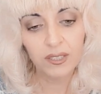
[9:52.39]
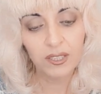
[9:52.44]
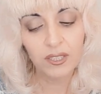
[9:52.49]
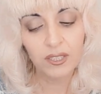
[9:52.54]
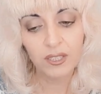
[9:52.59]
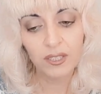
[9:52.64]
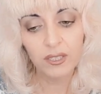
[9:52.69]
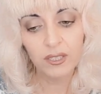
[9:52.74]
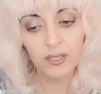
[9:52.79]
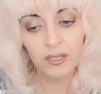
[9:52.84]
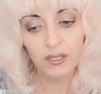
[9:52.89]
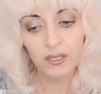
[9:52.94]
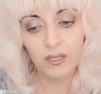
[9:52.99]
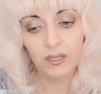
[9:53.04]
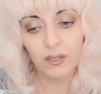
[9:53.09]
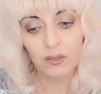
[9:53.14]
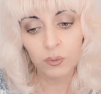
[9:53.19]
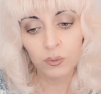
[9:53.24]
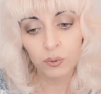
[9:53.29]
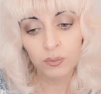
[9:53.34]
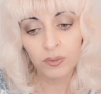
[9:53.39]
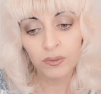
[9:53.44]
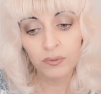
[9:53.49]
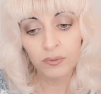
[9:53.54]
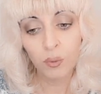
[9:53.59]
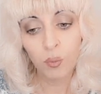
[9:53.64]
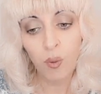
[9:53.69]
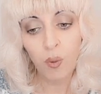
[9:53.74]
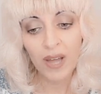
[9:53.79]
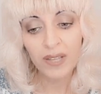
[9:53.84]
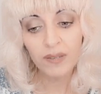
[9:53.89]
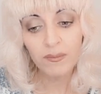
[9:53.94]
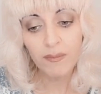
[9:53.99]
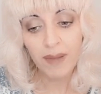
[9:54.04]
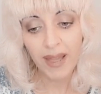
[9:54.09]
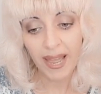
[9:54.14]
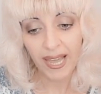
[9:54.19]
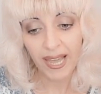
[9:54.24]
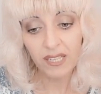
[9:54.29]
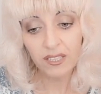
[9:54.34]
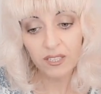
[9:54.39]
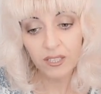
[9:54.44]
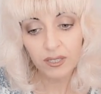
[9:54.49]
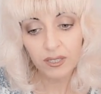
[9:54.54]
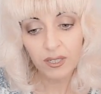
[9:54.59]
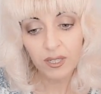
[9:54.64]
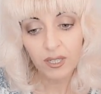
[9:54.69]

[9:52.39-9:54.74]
here would be for 1 bed,